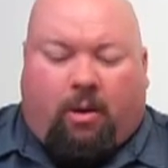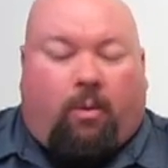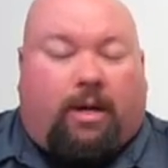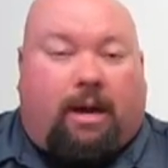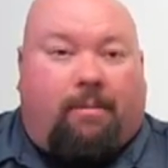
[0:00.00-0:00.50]

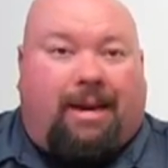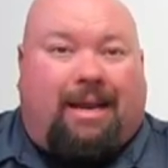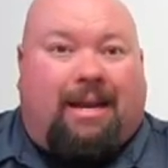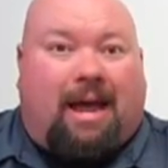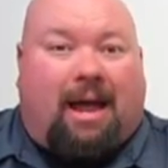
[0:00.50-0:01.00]
will come in
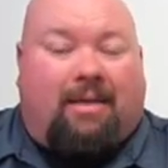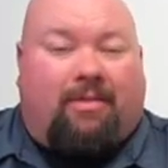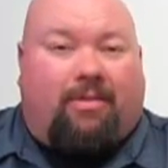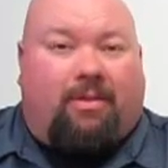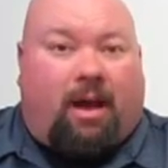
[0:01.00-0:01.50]
at
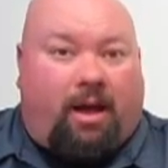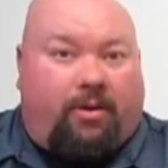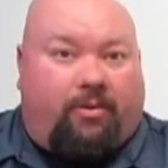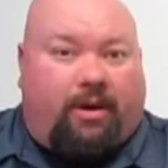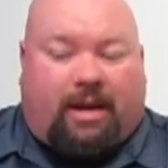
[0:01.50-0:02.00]

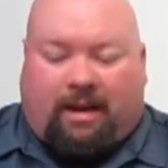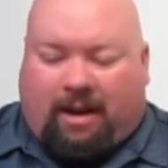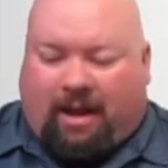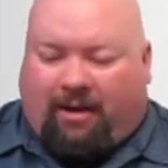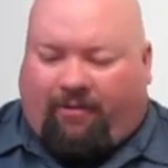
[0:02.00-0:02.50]

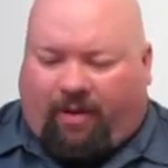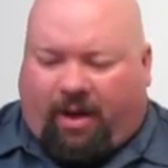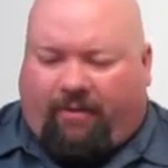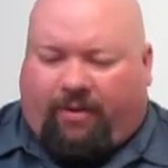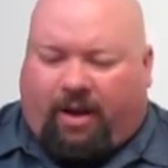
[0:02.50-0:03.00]

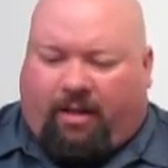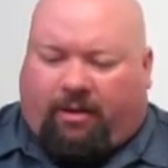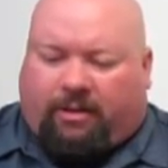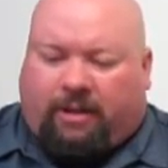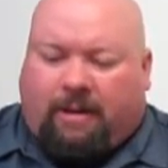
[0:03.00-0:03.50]

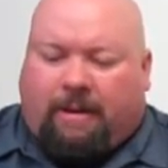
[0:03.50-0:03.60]
$995.